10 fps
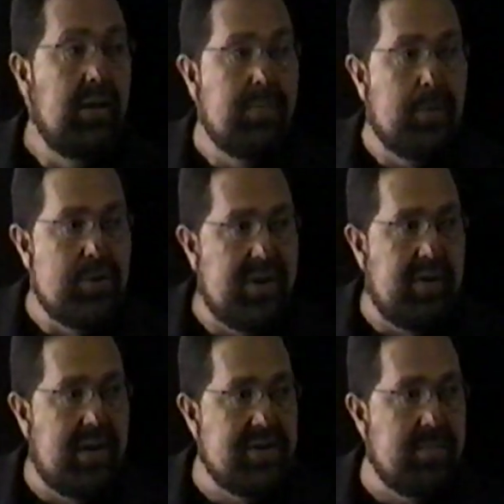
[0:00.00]

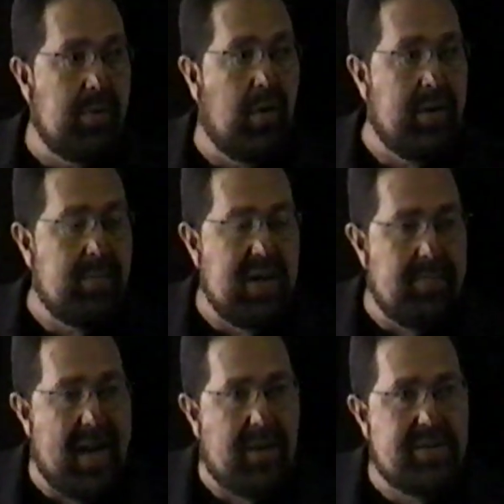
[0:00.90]
libertarianism ought to be
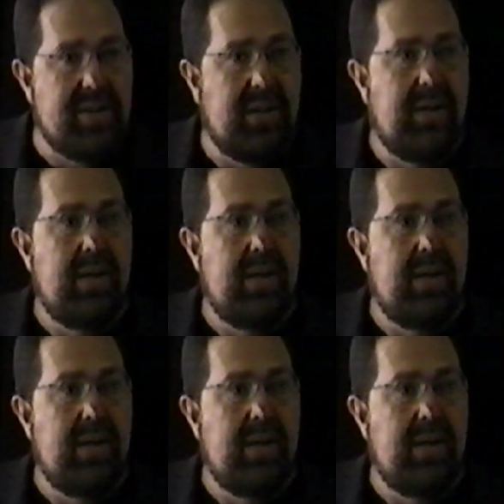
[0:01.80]
about,